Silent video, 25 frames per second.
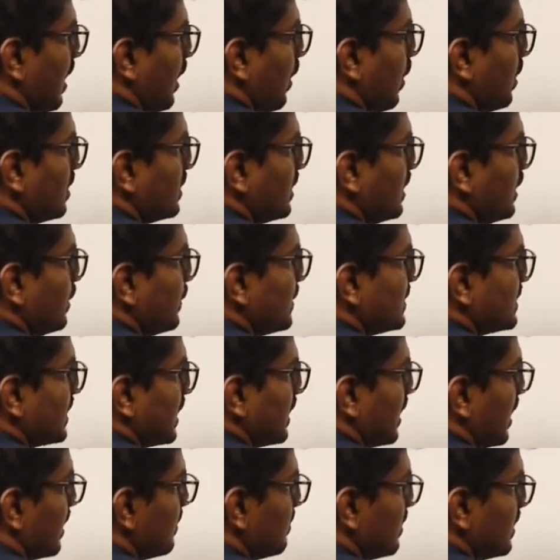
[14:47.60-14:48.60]
all the liquids
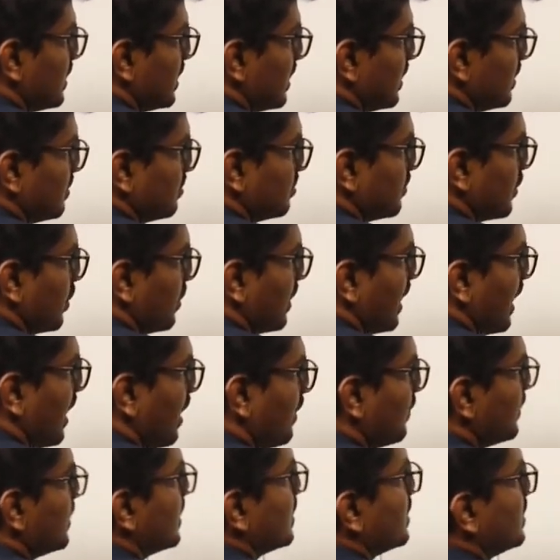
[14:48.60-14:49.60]
are converted. Okay,
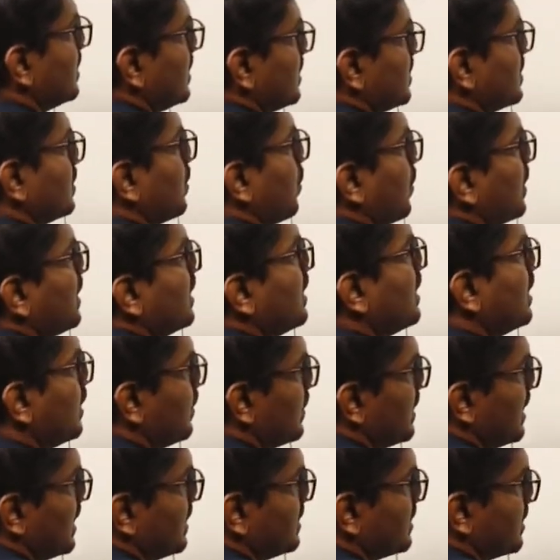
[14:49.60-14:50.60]
after this, only
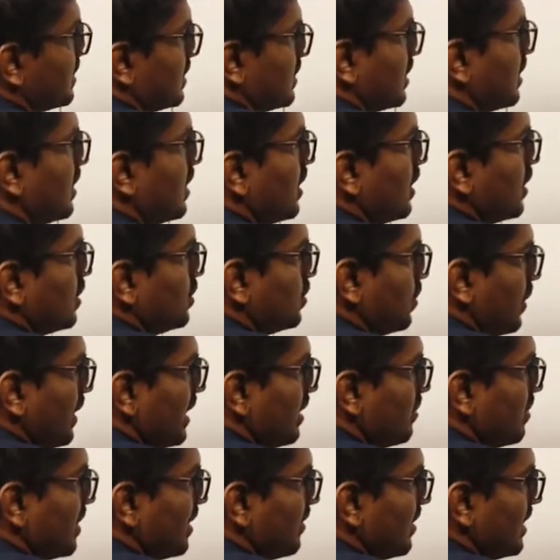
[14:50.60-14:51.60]
liquid exists. So
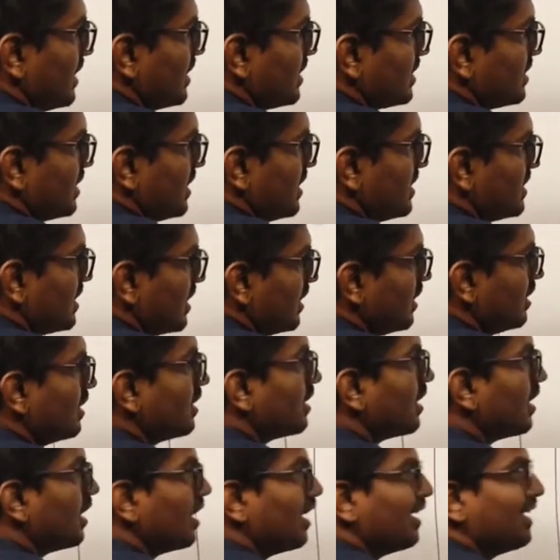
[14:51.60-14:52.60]
in between this
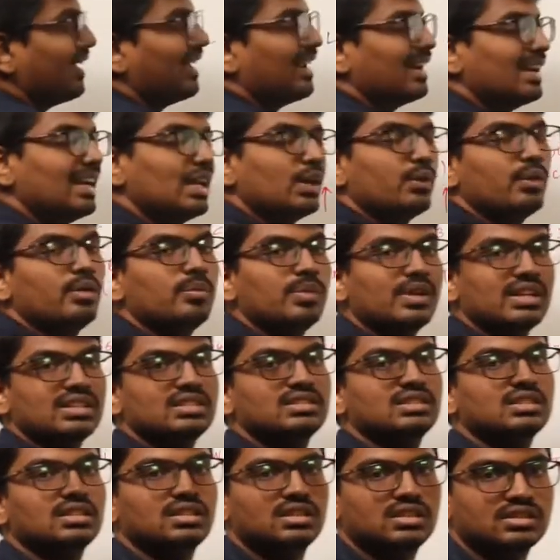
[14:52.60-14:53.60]
region, liquid
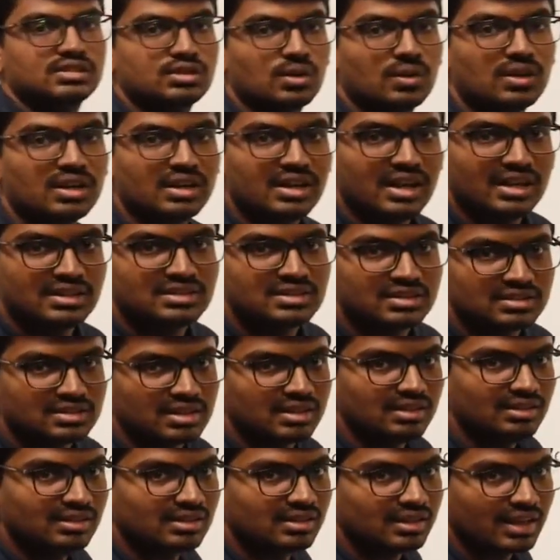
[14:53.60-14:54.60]
plus solid exist
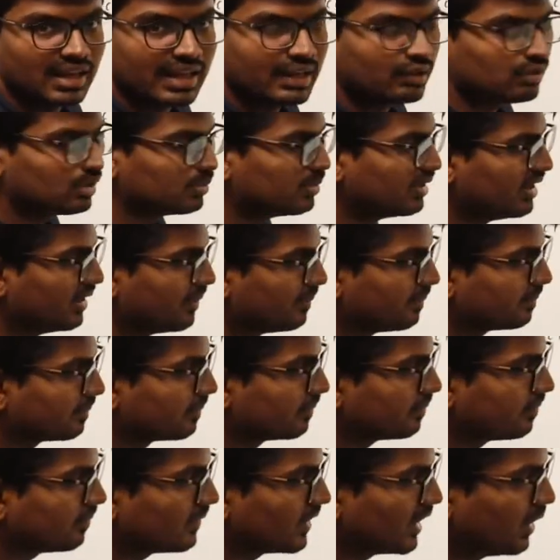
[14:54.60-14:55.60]
in equilibrium.
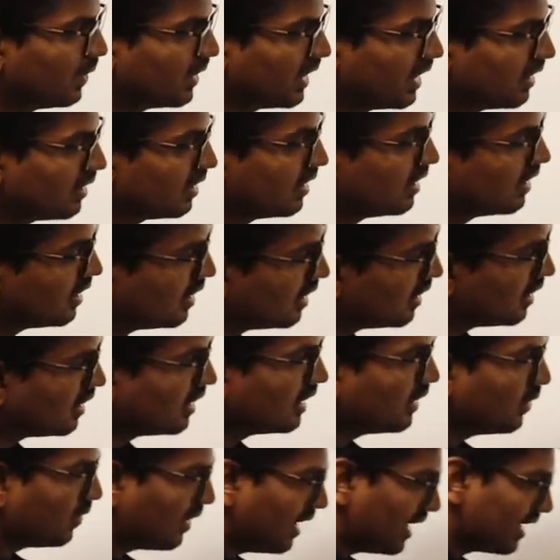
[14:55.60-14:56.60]
Okay.
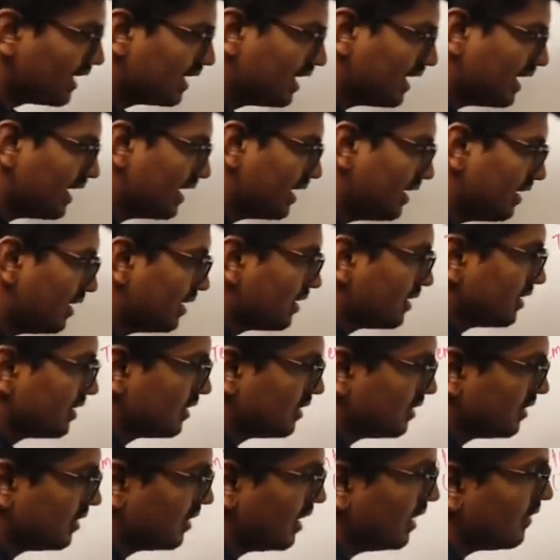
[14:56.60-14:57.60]
Now again,
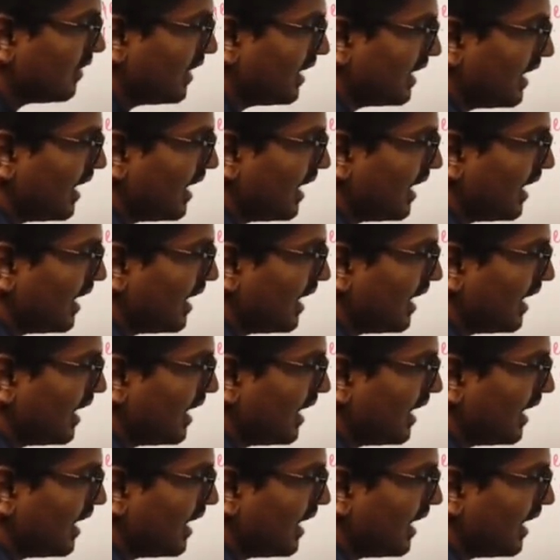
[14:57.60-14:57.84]
if I